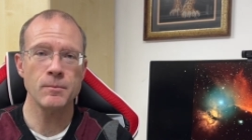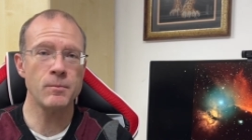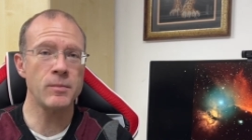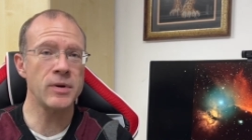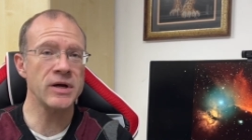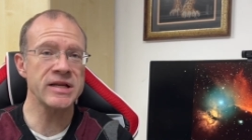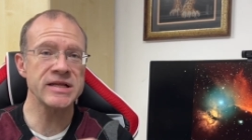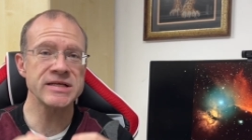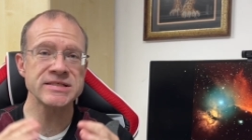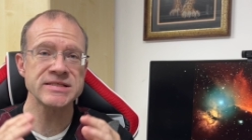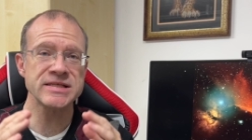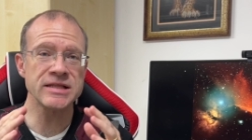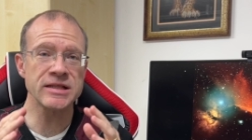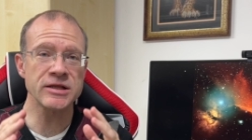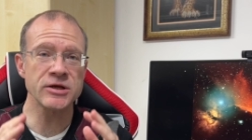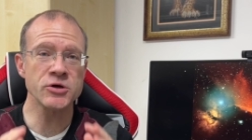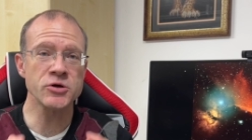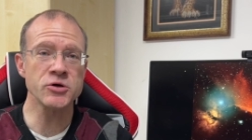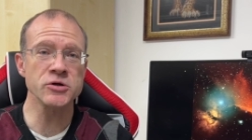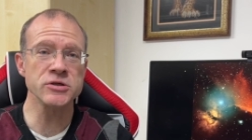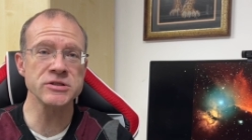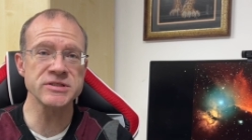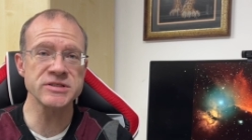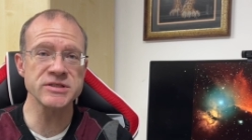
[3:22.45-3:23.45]
But is it a
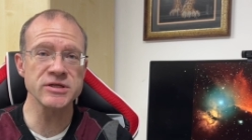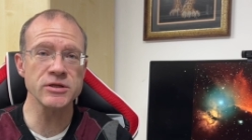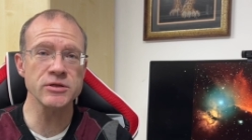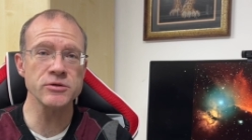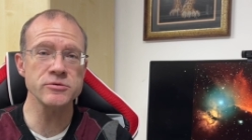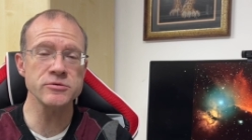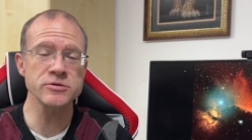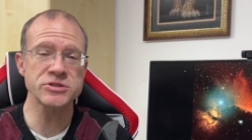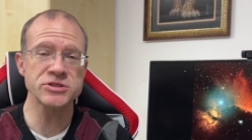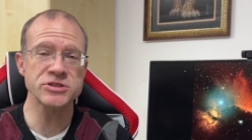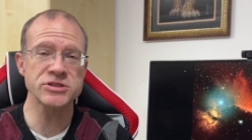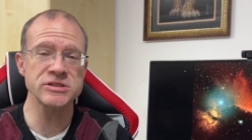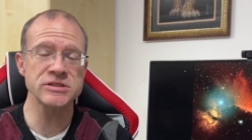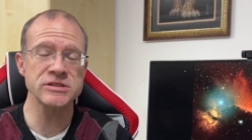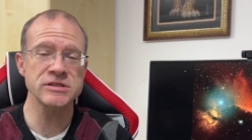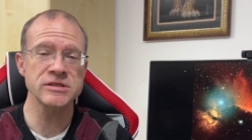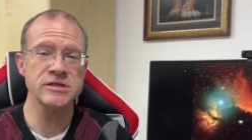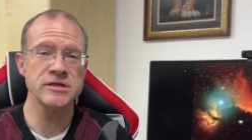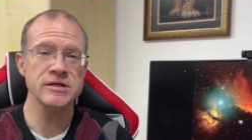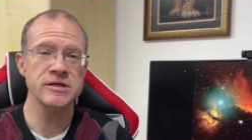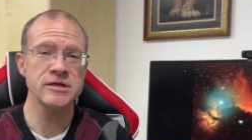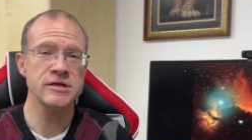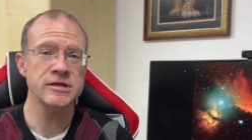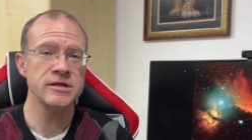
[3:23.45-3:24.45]
good solution?